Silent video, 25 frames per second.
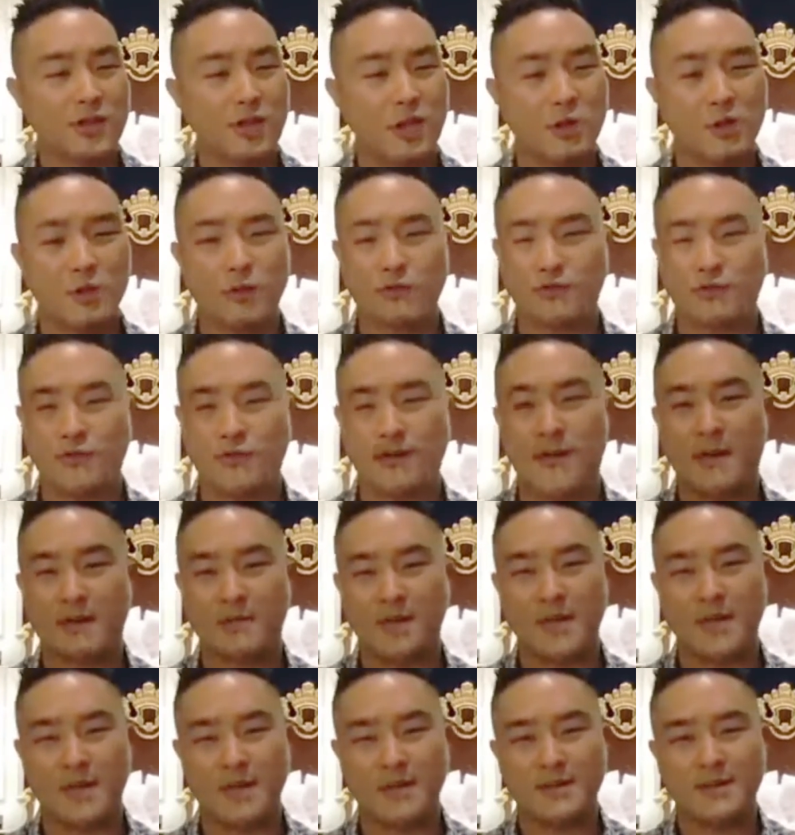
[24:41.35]
just like
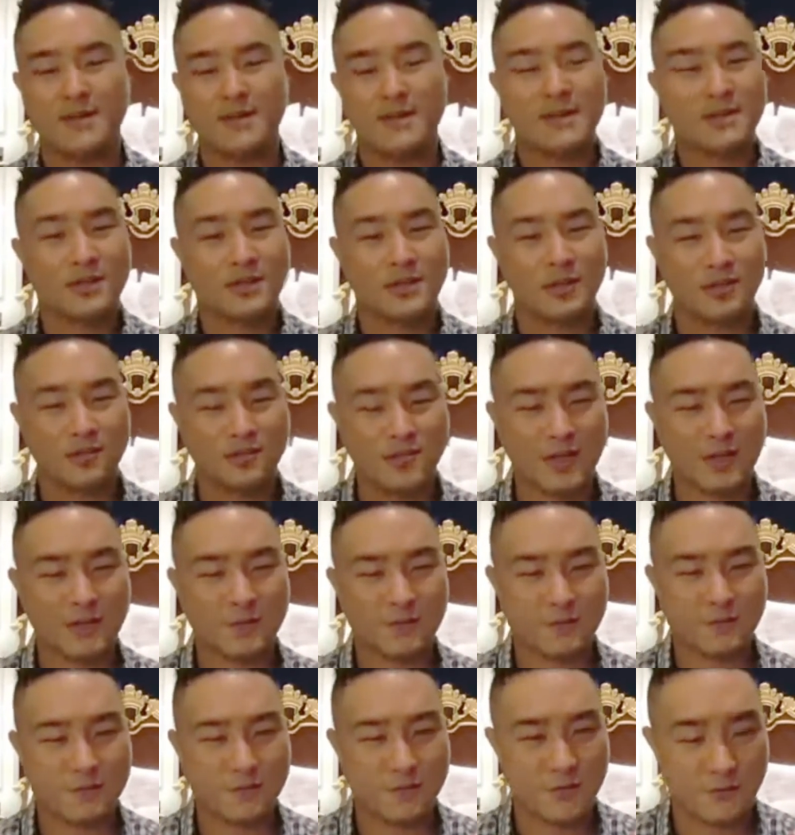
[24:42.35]
Noah's family,
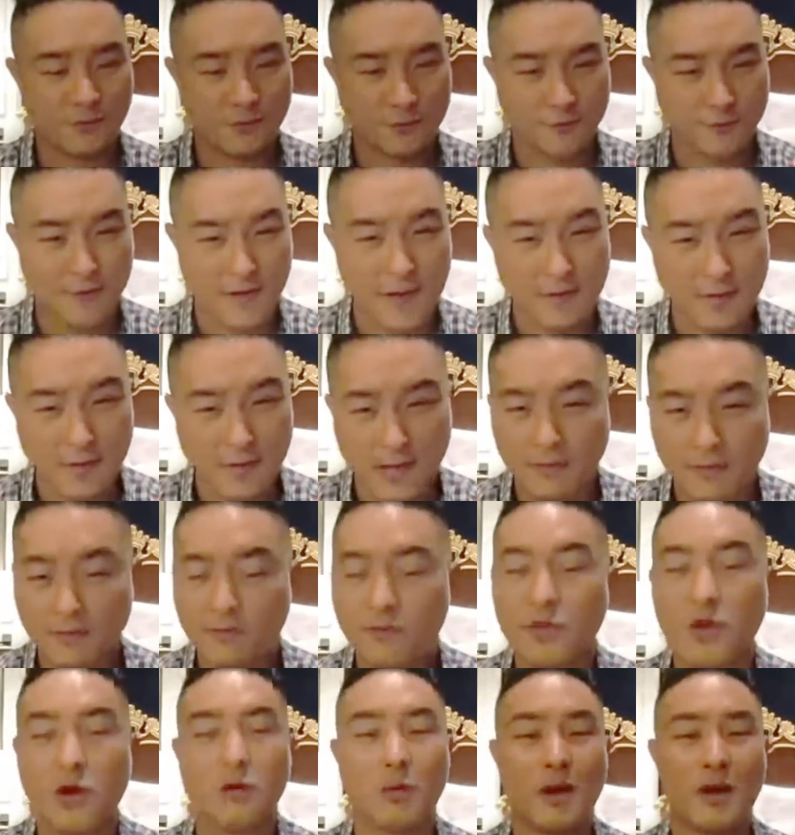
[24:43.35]
just like the
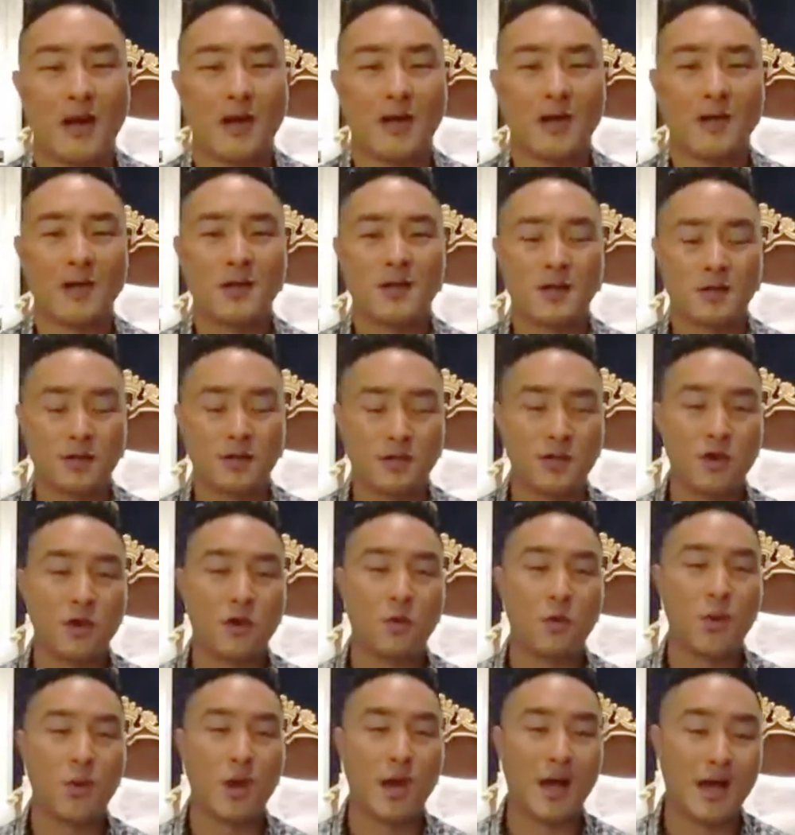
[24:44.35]
family of Noah.
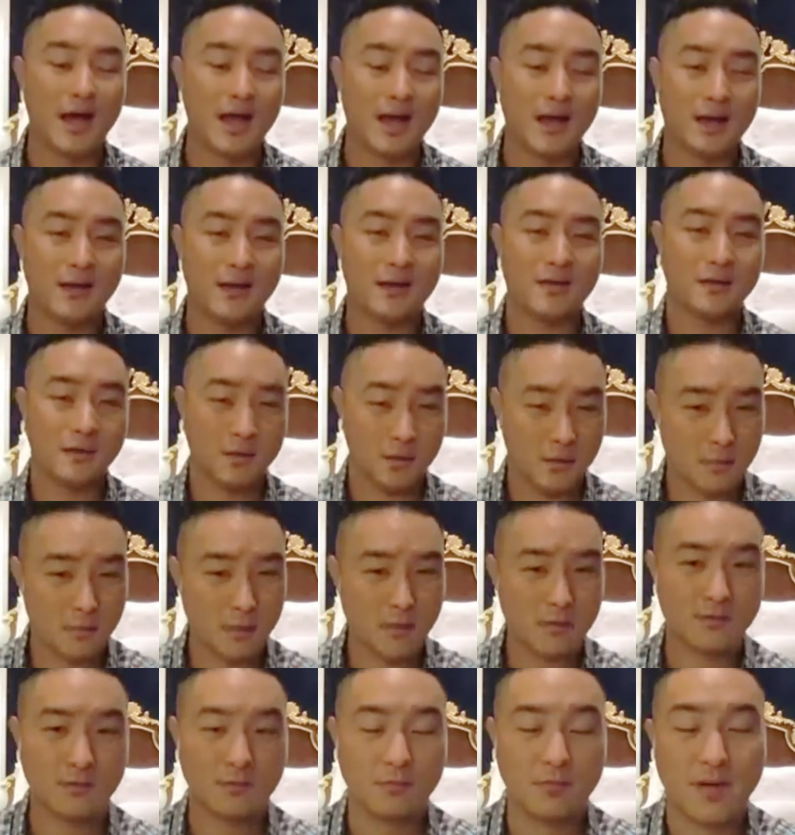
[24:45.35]

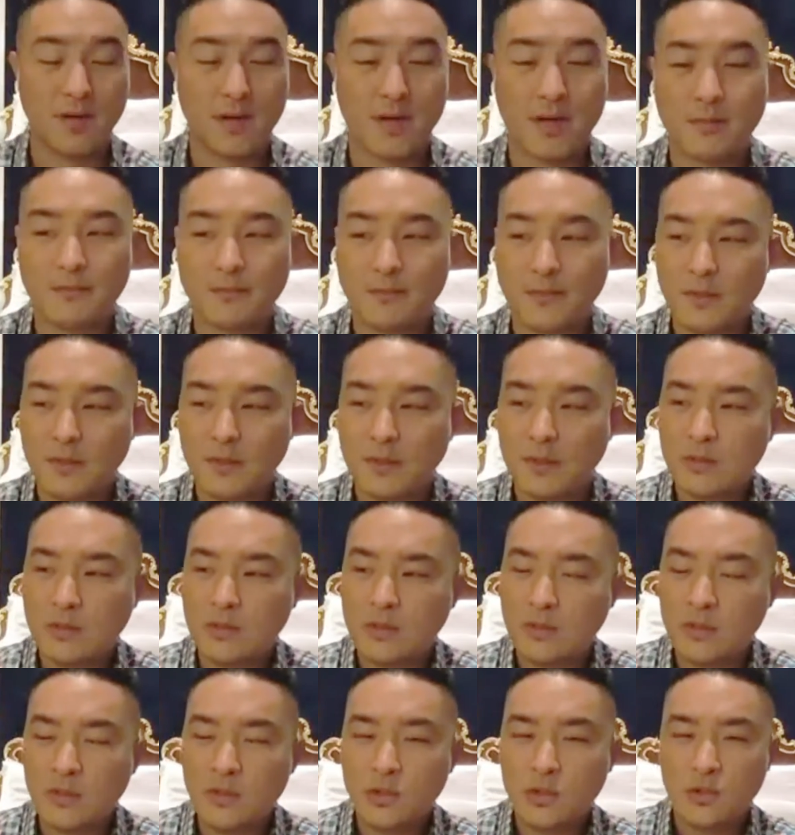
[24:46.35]
Noah. Come on,
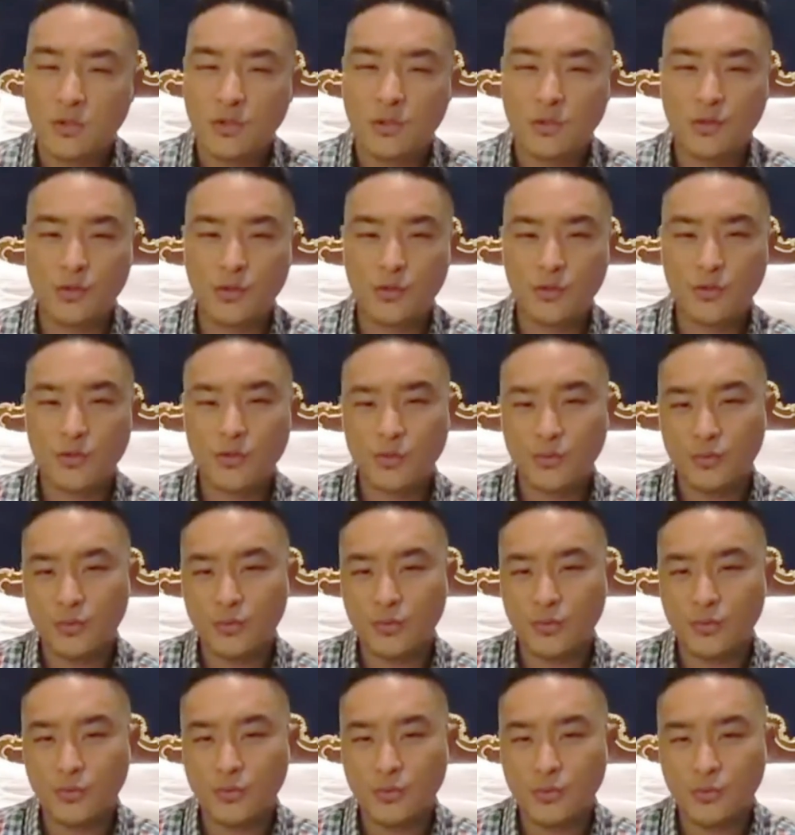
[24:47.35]
somebody.
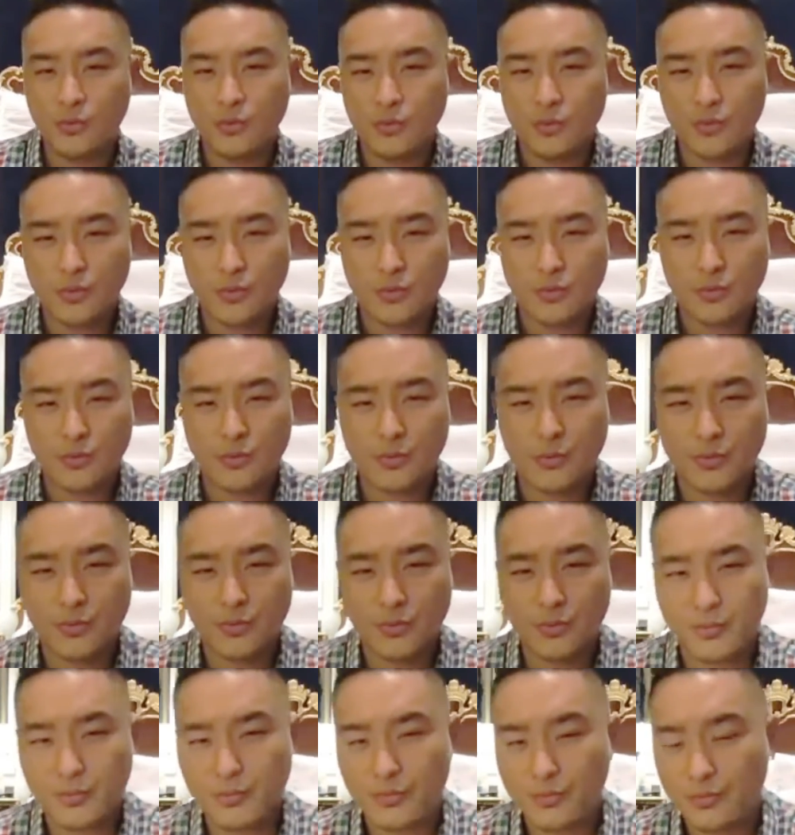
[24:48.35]

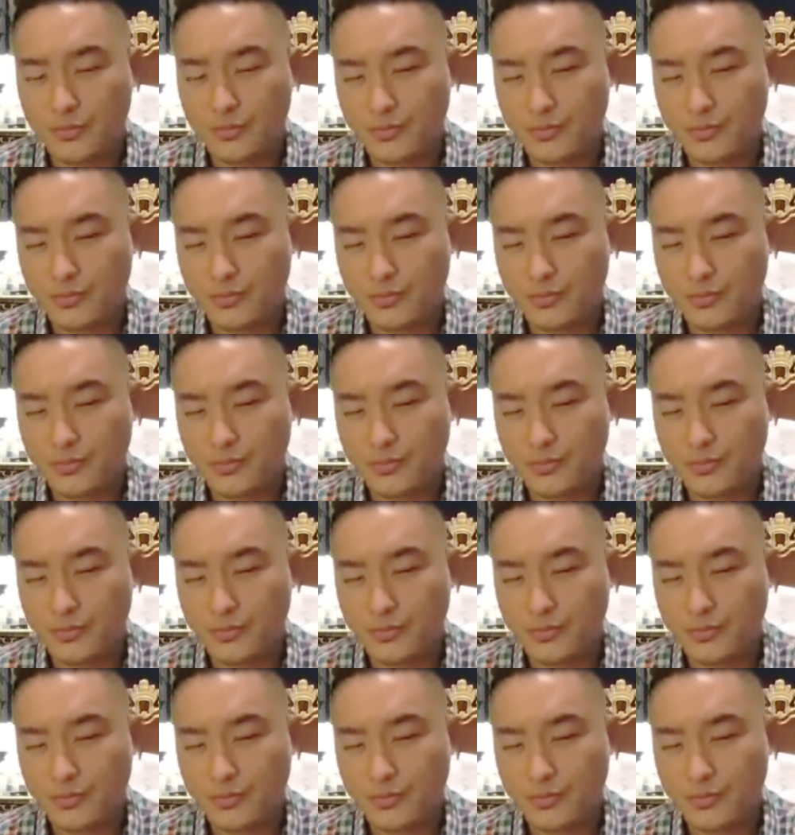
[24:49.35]
Shoo.